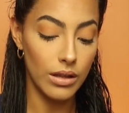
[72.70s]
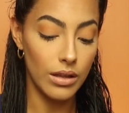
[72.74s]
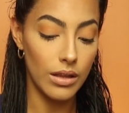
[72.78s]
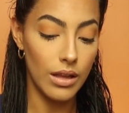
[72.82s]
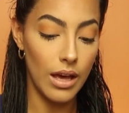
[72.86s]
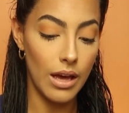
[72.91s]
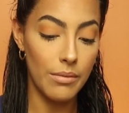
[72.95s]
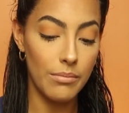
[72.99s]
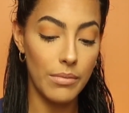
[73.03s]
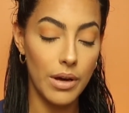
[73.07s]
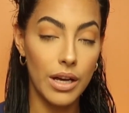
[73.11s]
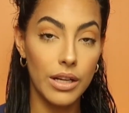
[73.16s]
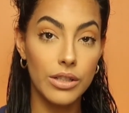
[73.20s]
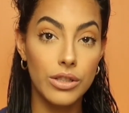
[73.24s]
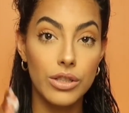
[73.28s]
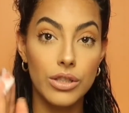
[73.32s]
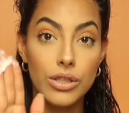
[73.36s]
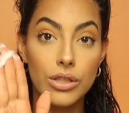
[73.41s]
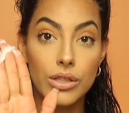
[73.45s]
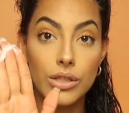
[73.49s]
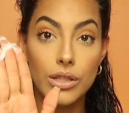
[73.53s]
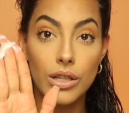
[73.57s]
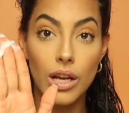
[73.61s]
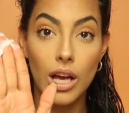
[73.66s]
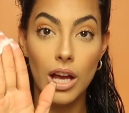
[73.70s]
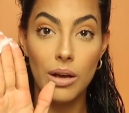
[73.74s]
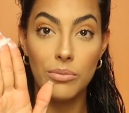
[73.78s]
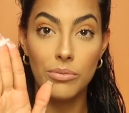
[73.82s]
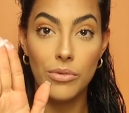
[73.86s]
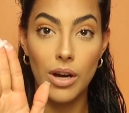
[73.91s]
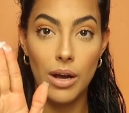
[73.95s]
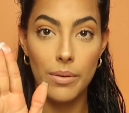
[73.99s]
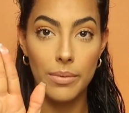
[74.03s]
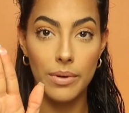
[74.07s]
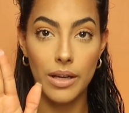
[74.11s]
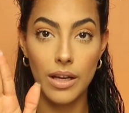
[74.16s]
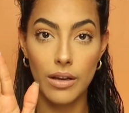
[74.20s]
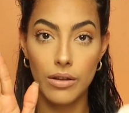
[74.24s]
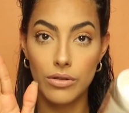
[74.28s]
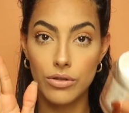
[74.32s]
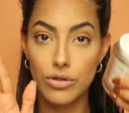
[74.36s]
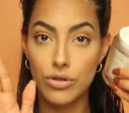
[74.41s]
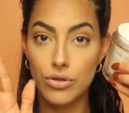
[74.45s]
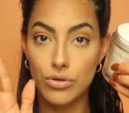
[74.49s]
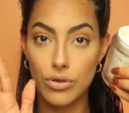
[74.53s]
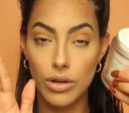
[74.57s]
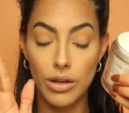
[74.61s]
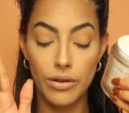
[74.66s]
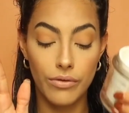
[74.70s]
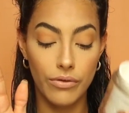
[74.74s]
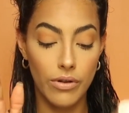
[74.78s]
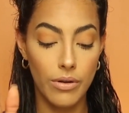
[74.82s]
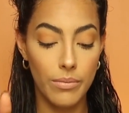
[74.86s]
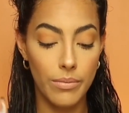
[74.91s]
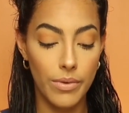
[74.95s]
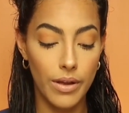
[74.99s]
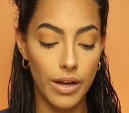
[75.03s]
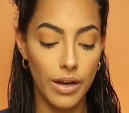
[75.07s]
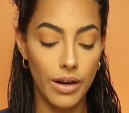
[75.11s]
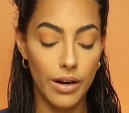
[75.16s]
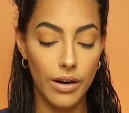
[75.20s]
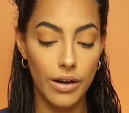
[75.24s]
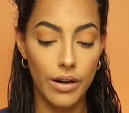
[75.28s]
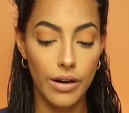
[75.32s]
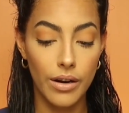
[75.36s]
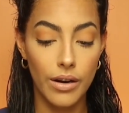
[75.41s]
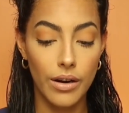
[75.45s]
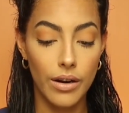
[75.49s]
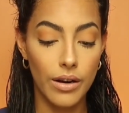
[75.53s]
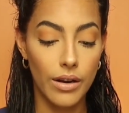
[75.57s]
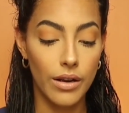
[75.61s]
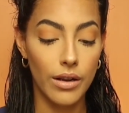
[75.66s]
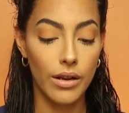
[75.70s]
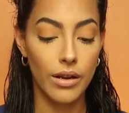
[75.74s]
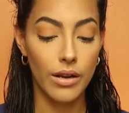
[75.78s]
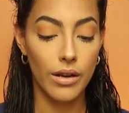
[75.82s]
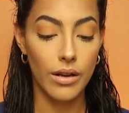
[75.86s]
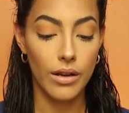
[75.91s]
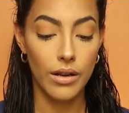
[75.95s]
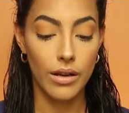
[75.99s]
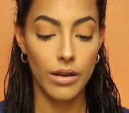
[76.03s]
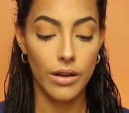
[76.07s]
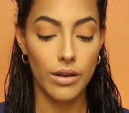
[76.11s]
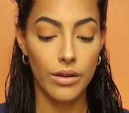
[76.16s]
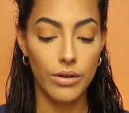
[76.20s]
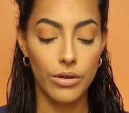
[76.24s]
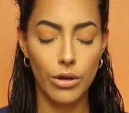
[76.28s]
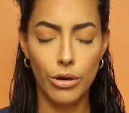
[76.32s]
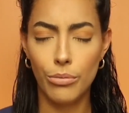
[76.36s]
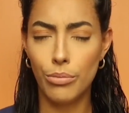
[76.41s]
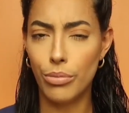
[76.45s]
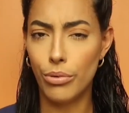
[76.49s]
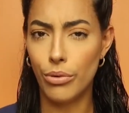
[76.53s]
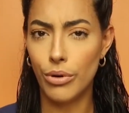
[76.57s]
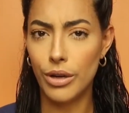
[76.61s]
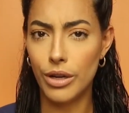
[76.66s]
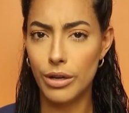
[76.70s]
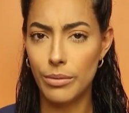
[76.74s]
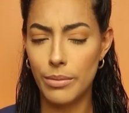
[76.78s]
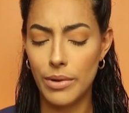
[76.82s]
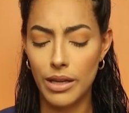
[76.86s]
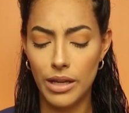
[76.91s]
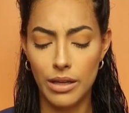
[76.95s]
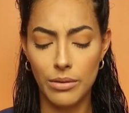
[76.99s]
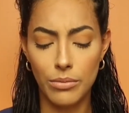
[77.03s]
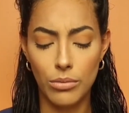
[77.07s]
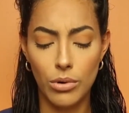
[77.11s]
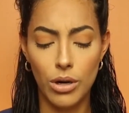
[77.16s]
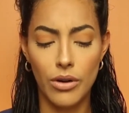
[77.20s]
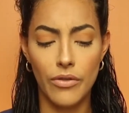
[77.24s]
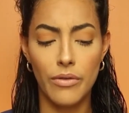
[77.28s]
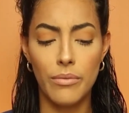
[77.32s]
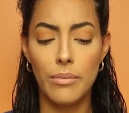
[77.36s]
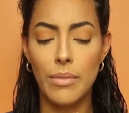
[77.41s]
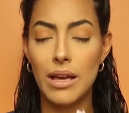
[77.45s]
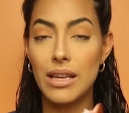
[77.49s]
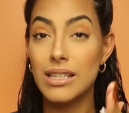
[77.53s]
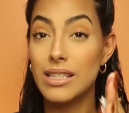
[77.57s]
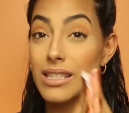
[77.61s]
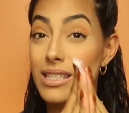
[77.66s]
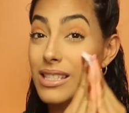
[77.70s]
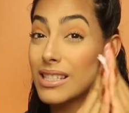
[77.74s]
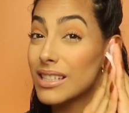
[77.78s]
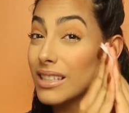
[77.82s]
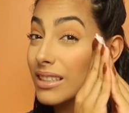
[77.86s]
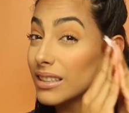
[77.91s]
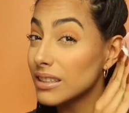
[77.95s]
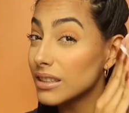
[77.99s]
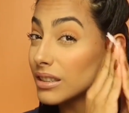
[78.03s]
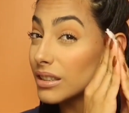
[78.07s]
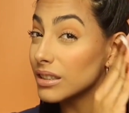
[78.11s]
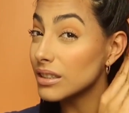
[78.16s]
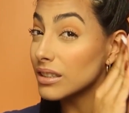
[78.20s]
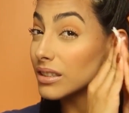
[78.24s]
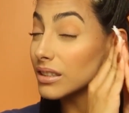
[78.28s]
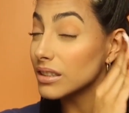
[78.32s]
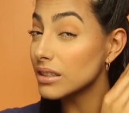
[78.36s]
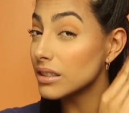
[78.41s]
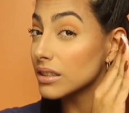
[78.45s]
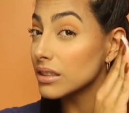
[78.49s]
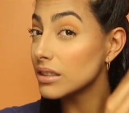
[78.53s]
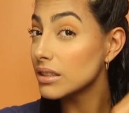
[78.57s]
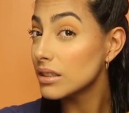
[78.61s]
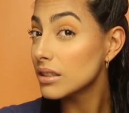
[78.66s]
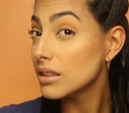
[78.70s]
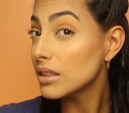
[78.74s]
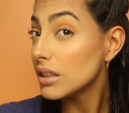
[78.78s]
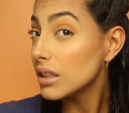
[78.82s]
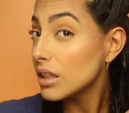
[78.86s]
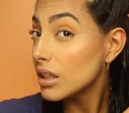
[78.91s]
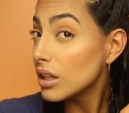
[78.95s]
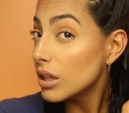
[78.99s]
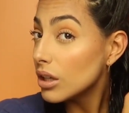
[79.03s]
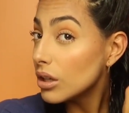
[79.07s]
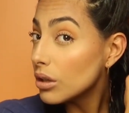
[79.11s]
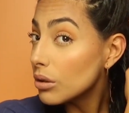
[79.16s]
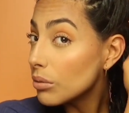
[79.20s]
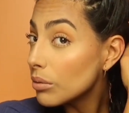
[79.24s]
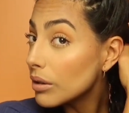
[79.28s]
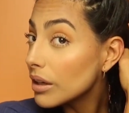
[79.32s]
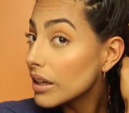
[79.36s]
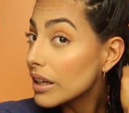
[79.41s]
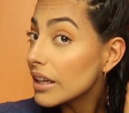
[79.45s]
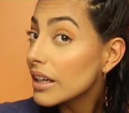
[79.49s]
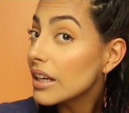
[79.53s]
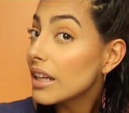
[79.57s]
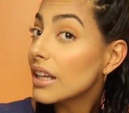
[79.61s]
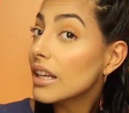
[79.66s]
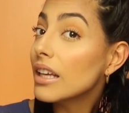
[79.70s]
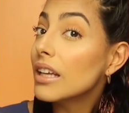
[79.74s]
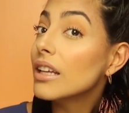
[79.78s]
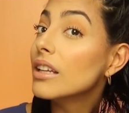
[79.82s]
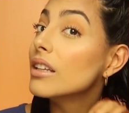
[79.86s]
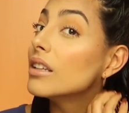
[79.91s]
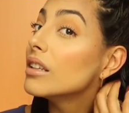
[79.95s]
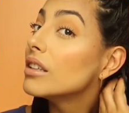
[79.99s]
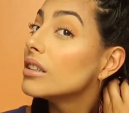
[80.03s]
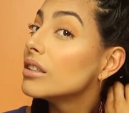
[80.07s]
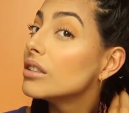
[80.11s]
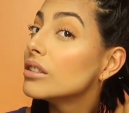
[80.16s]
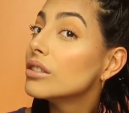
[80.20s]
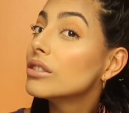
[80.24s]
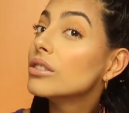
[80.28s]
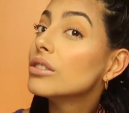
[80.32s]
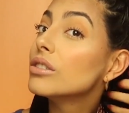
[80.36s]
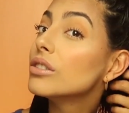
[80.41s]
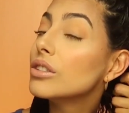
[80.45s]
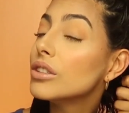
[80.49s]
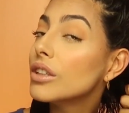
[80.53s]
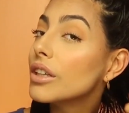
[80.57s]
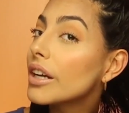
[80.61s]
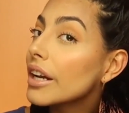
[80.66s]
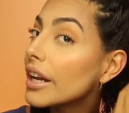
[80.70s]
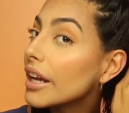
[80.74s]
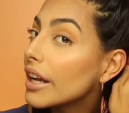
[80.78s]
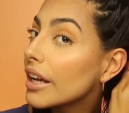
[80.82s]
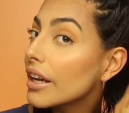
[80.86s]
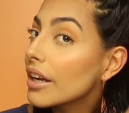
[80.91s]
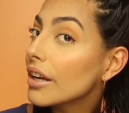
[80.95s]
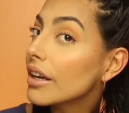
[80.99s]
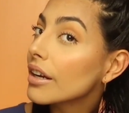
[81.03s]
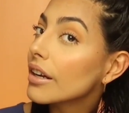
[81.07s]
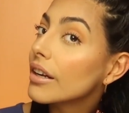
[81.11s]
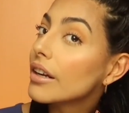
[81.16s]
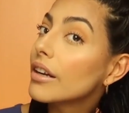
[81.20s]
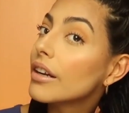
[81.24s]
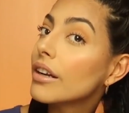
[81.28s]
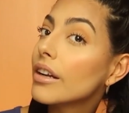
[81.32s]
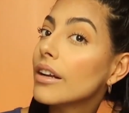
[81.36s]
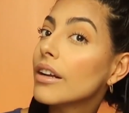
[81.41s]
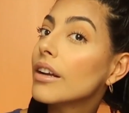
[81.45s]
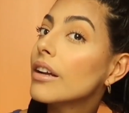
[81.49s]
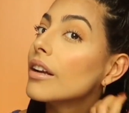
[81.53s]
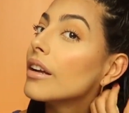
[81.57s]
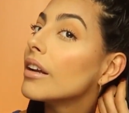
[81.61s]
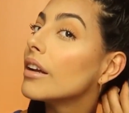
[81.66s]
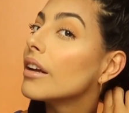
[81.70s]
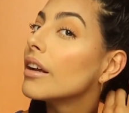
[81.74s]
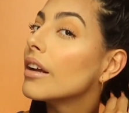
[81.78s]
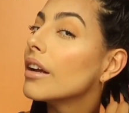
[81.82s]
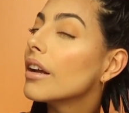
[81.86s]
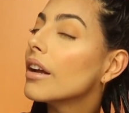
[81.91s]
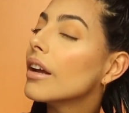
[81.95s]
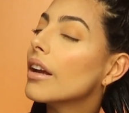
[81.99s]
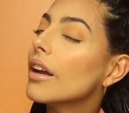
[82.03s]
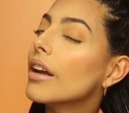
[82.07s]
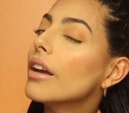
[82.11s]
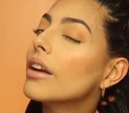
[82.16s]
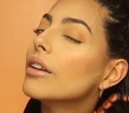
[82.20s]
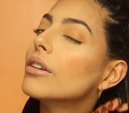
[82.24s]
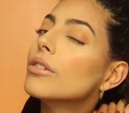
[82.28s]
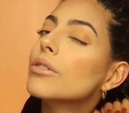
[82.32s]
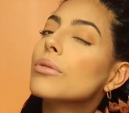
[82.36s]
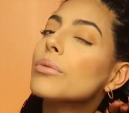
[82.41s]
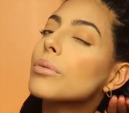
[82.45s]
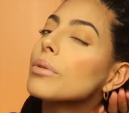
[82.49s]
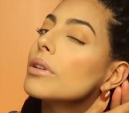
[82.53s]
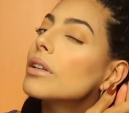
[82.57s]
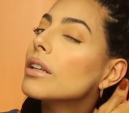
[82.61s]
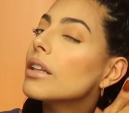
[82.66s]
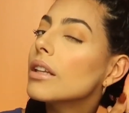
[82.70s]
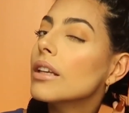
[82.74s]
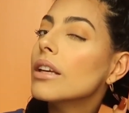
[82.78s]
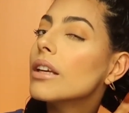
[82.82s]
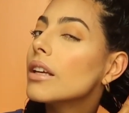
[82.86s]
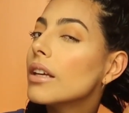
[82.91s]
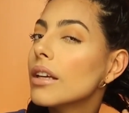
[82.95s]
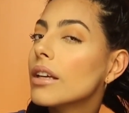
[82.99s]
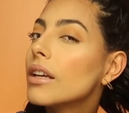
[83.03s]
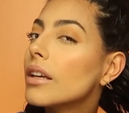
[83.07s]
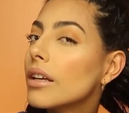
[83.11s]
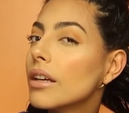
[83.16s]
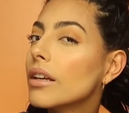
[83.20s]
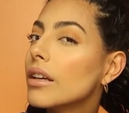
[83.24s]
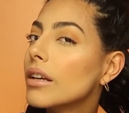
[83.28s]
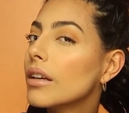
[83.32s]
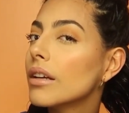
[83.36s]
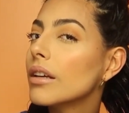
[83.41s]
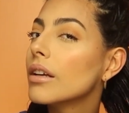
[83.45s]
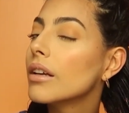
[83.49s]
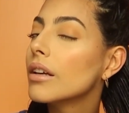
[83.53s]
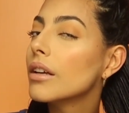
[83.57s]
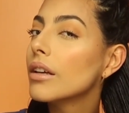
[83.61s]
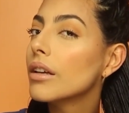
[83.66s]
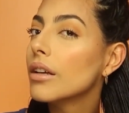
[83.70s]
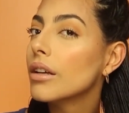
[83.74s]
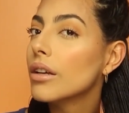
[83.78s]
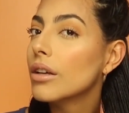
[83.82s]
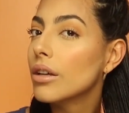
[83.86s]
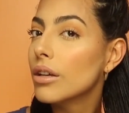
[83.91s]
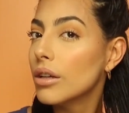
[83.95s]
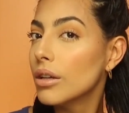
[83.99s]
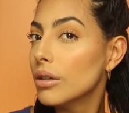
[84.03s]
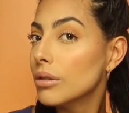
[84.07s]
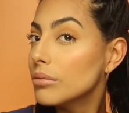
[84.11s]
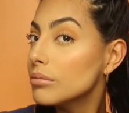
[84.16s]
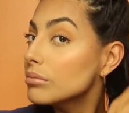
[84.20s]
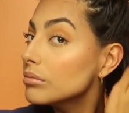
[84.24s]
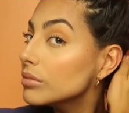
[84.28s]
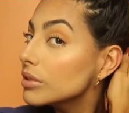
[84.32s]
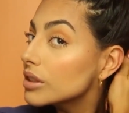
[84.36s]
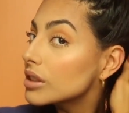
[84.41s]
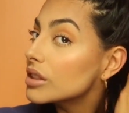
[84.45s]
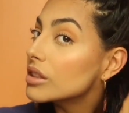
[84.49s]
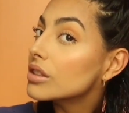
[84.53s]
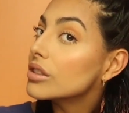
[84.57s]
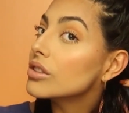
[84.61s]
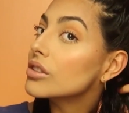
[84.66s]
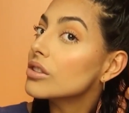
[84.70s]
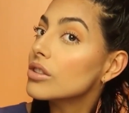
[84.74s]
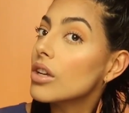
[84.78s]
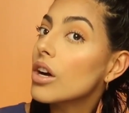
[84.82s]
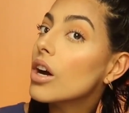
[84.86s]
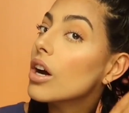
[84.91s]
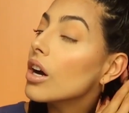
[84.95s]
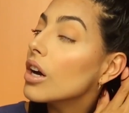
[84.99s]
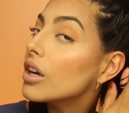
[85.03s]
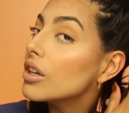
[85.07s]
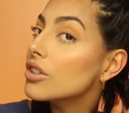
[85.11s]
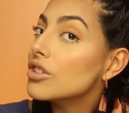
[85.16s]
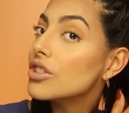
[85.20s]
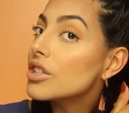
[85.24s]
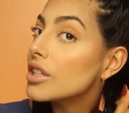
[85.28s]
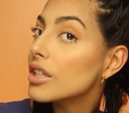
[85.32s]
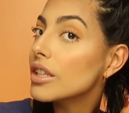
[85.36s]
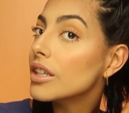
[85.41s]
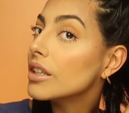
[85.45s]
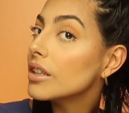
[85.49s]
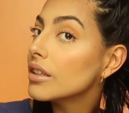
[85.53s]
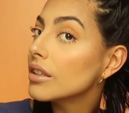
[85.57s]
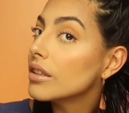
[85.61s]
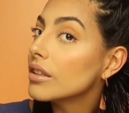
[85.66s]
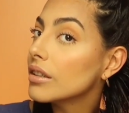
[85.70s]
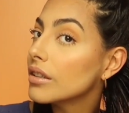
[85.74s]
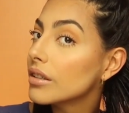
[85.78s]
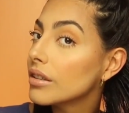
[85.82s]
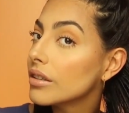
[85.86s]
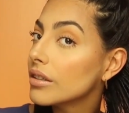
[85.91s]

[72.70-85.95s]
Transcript: that much. I'm grabbing it straight from there. No point in making more of a mess. Work it in to your hair and really massage it in.